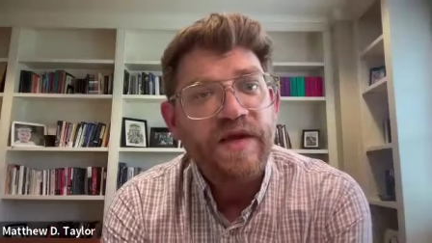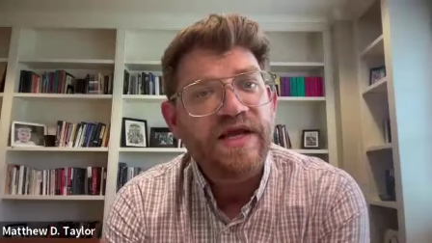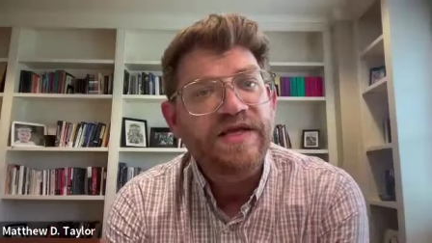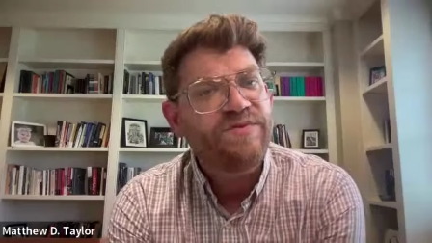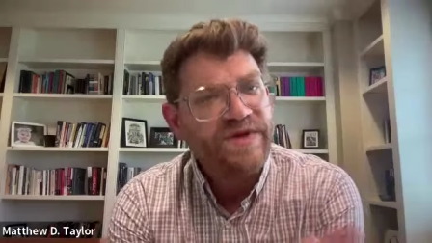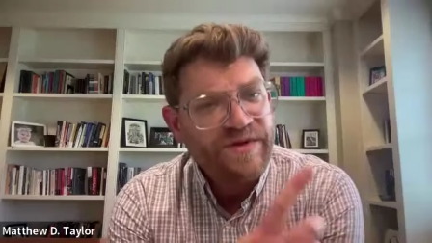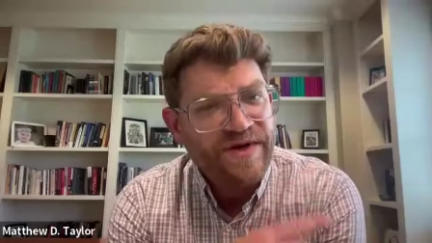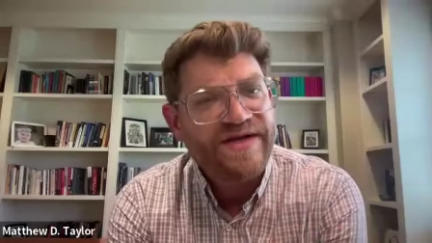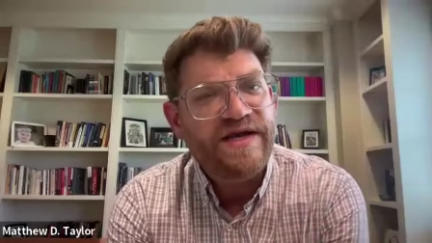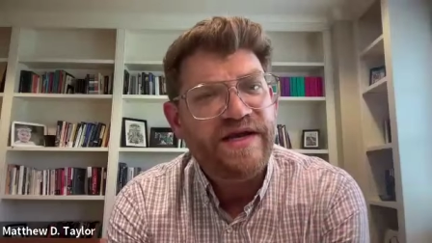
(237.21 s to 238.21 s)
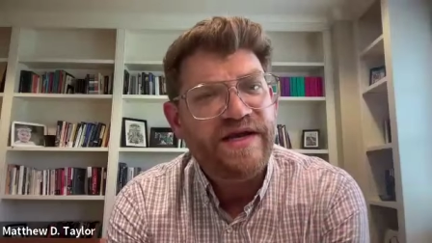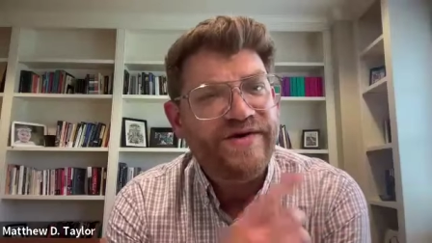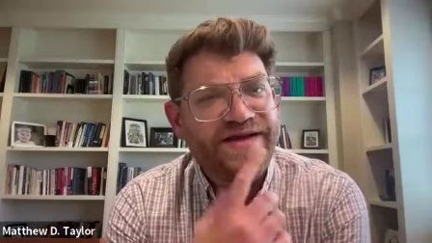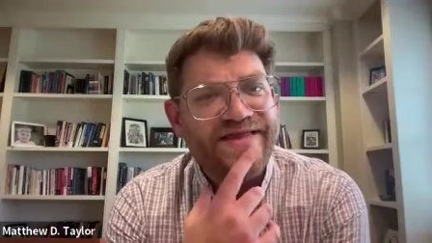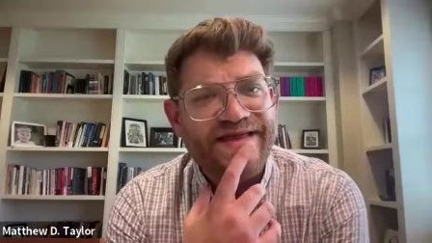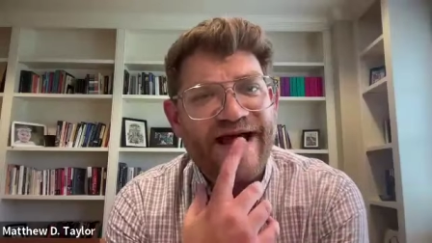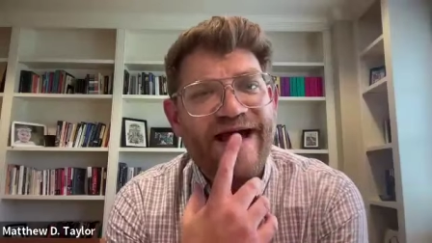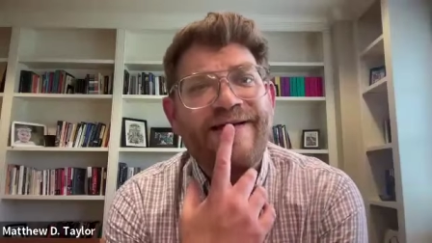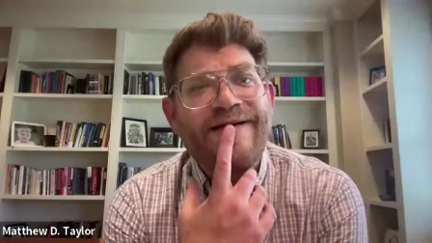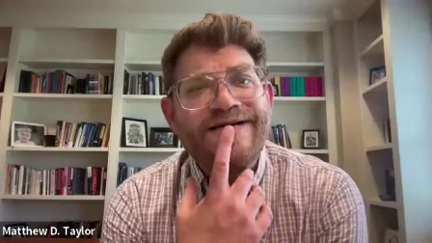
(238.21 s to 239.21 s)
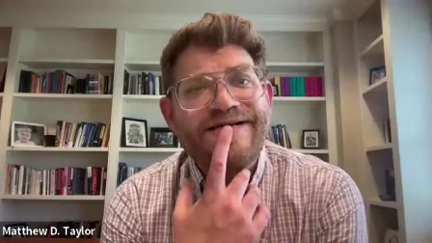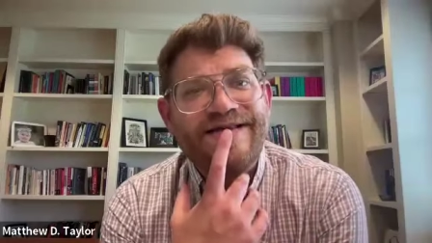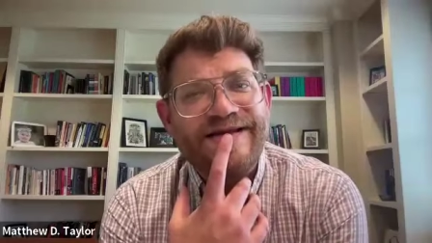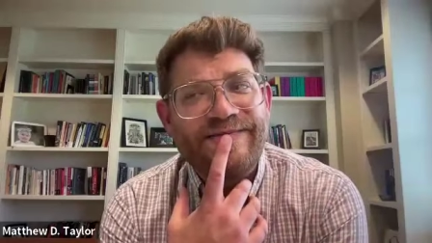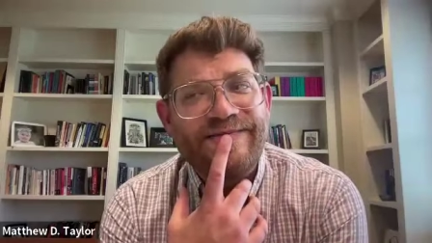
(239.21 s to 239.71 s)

And so I really wanted to get underneath that to think